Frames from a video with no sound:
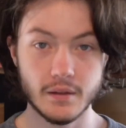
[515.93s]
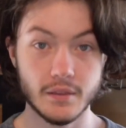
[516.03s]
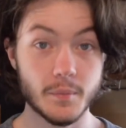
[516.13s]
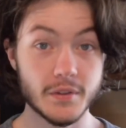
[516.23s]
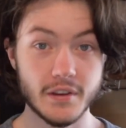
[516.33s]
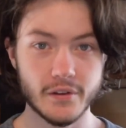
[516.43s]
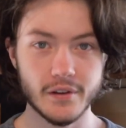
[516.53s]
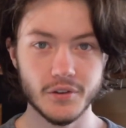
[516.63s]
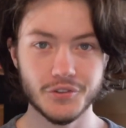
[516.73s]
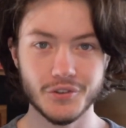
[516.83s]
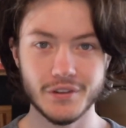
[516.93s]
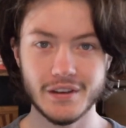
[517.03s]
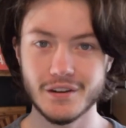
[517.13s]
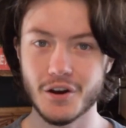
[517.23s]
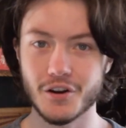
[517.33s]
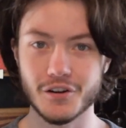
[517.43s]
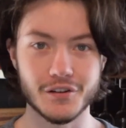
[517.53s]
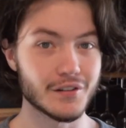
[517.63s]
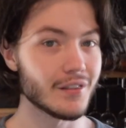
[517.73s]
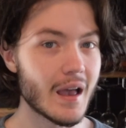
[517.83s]
The materials you'll need
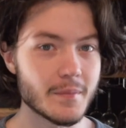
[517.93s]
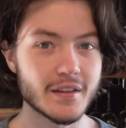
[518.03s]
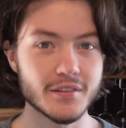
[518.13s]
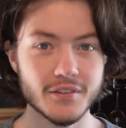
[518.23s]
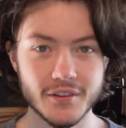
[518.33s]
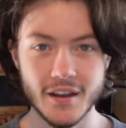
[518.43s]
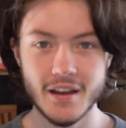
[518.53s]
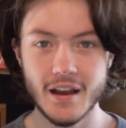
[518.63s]
are lemons.